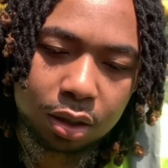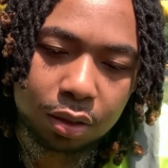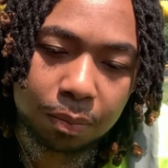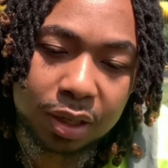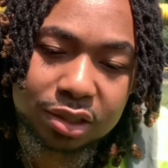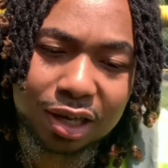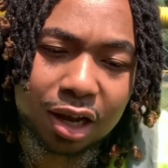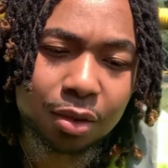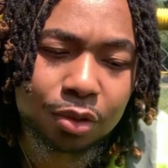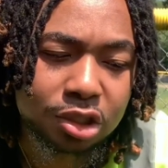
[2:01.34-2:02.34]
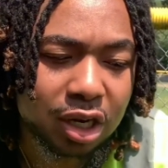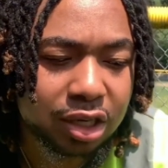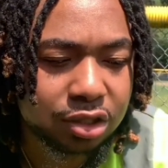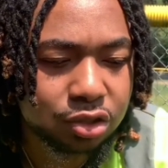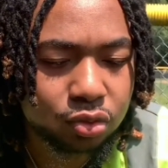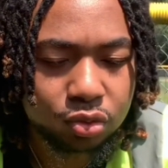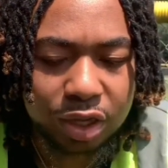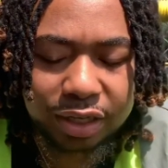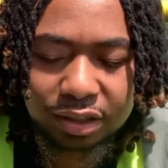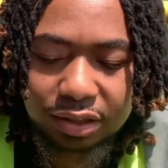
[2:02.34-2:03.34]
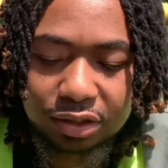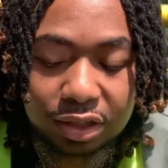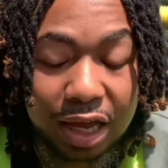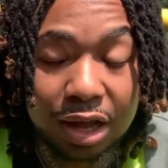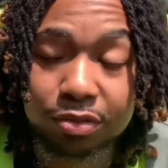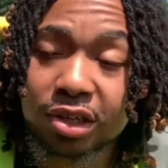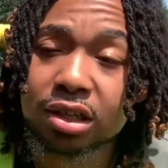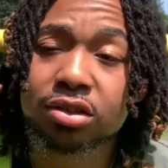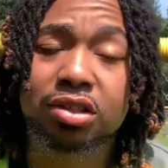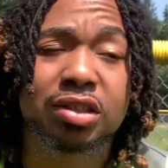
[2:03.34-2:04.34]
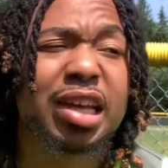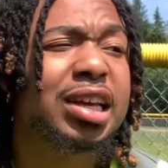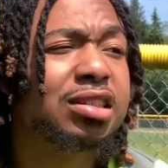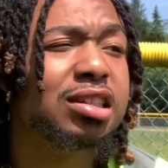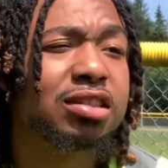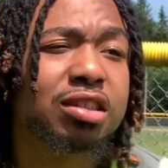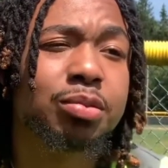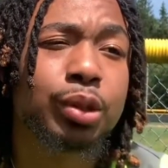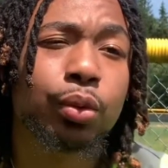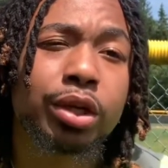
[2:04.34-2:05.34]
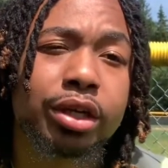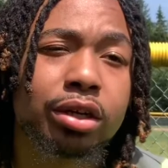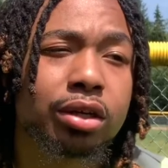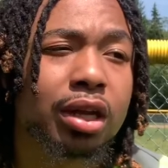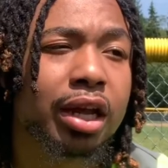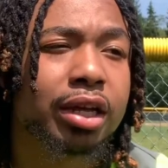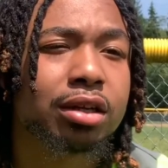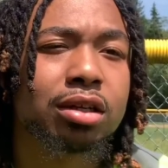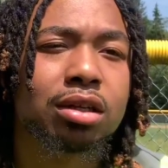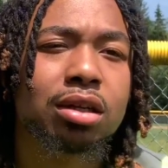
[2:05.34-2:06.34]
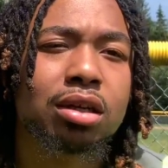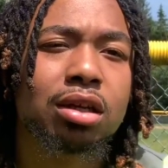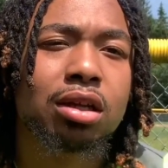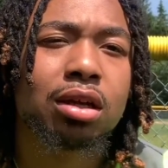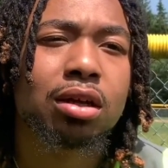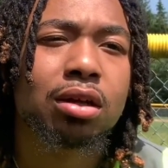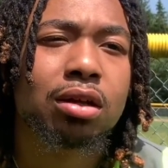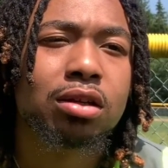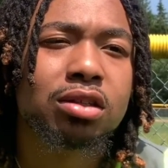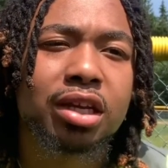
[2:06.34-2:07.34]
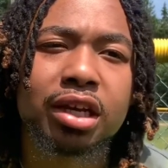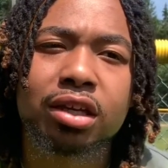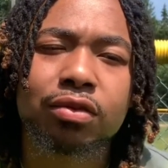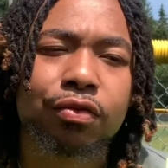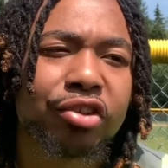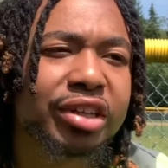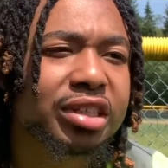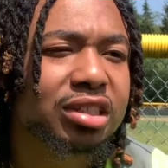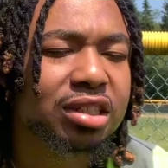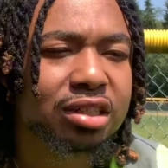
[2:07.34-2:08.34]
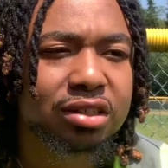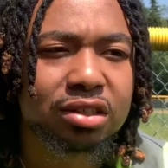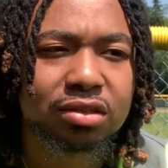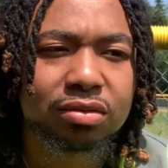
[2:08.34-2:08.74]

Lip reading: my job would try to do like these, I'm telling you, these antics. It'd be weird. Like, say for instance,